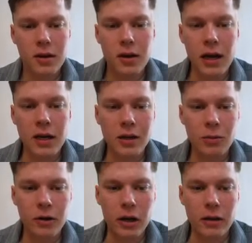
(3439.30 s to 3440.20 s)

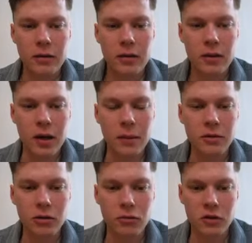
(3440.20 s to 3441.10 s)
Anyway,
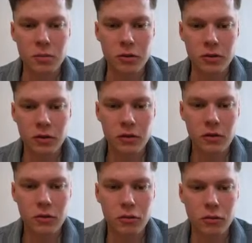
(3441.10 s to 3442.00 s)
update response.
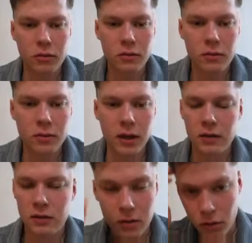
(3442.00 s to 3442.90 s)
Cool, nice.
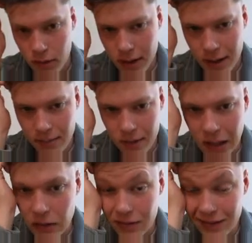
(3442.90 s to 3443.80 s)
So
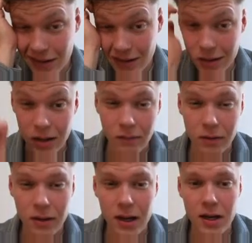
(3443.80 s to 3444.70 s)
let's cover
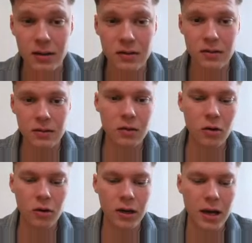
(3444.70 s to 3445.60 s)
that
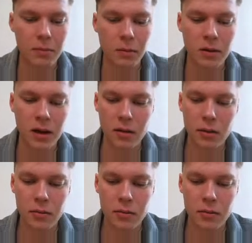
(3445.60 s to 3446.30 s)
non-happy path